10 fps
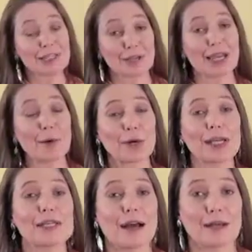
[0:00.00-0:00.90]
So today we're
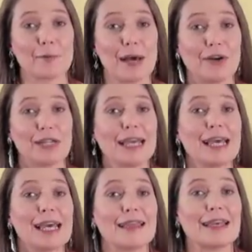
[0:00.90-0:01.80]
going to talk about
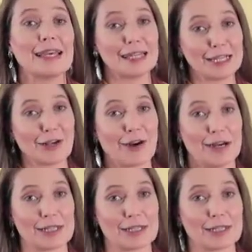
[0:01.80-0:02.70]
the hidden
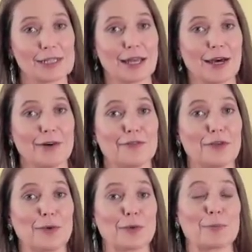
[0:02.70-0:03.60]
causes of
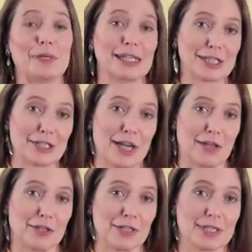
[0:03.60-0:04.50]
your biggest
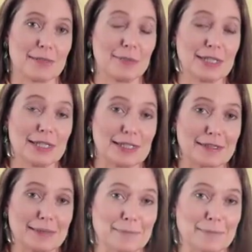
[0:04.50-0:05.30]
challenges in business.